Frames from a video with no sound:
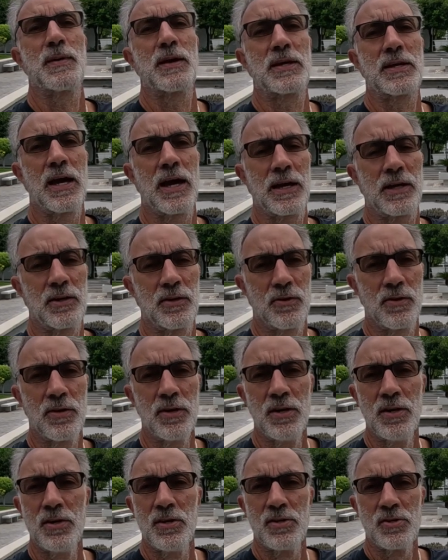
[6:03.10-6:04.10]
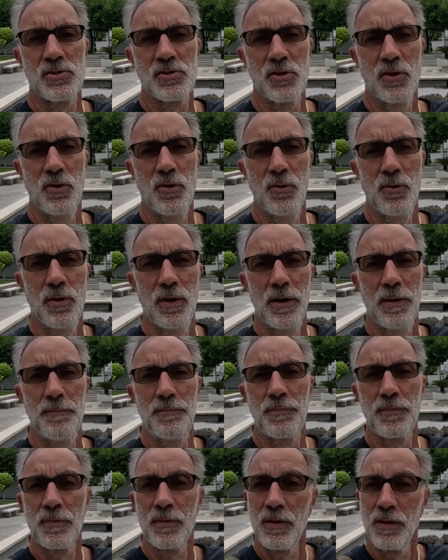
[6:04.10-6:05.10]
spectacular. So
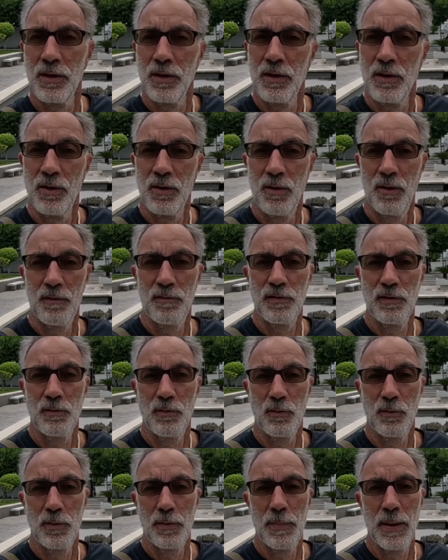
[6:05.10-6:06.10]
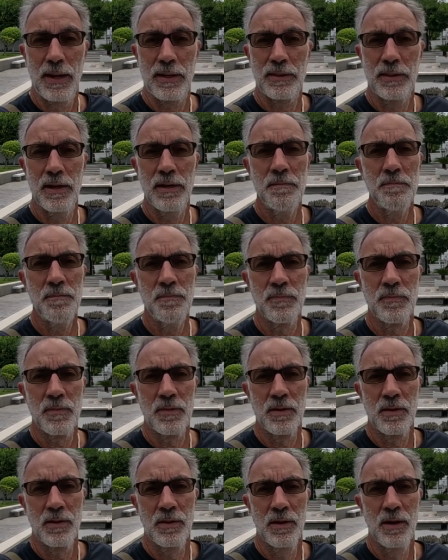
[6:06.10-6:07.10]
hopefully we'll be back then
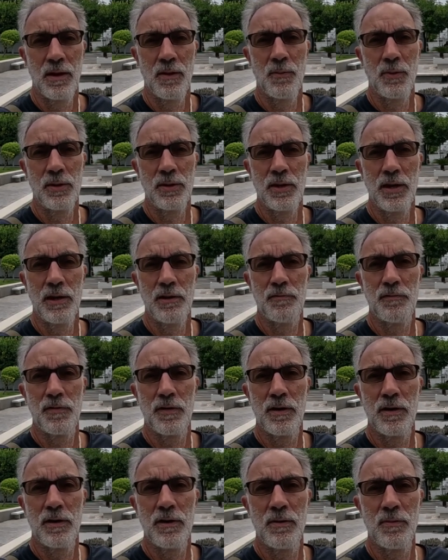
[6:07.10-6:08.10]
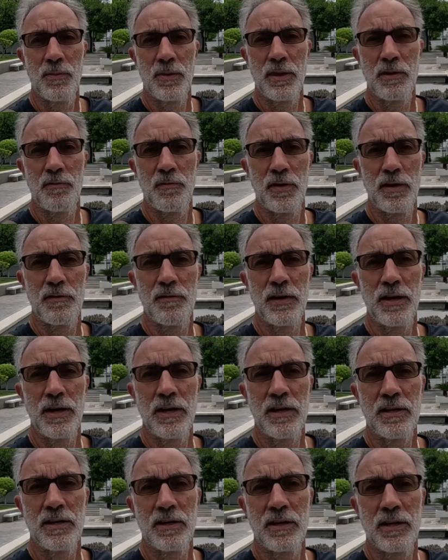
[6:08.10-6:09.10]
when they've
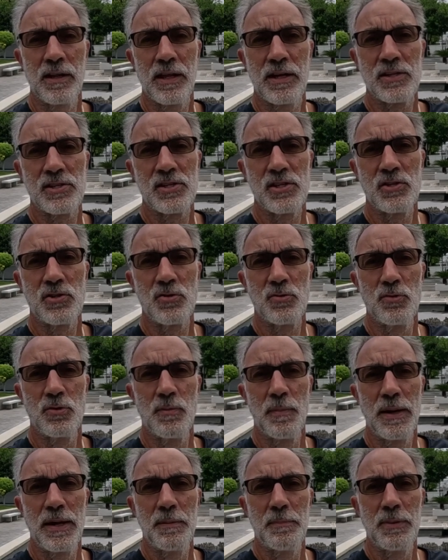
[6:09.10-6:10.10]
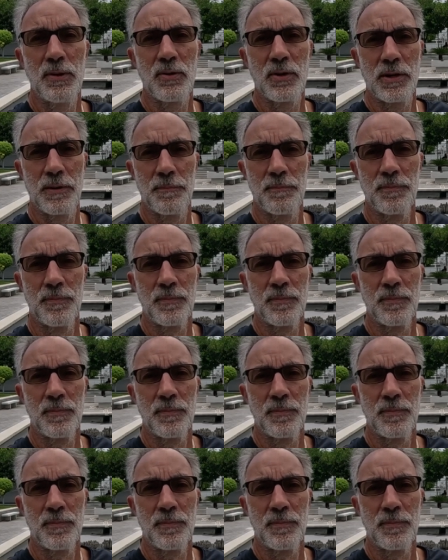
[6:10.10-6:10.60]
renovated and let us into the main building.